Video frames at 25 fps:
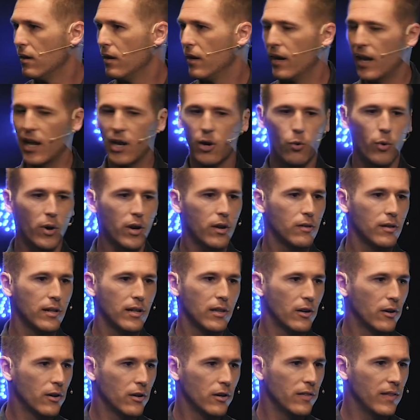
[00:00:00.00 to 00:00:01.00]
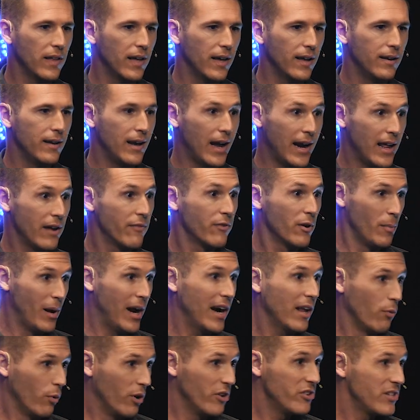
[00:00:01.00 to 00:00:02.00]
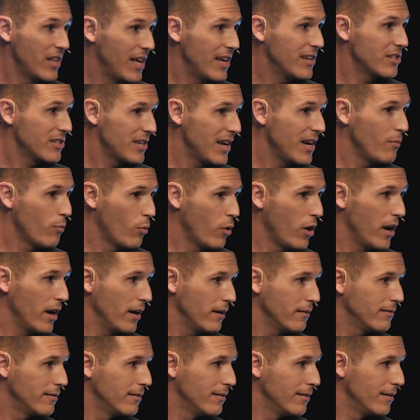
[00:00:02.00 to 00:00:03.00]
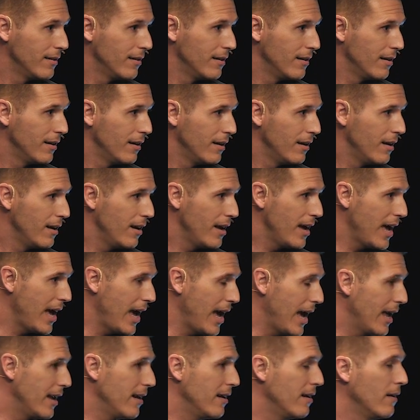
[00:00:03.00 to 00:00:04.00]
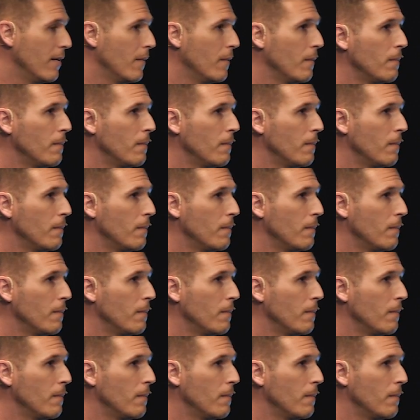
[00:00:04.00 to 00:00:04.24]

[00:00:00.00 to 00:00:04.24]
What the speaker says: And I quickly learned that not everybody was that same way. And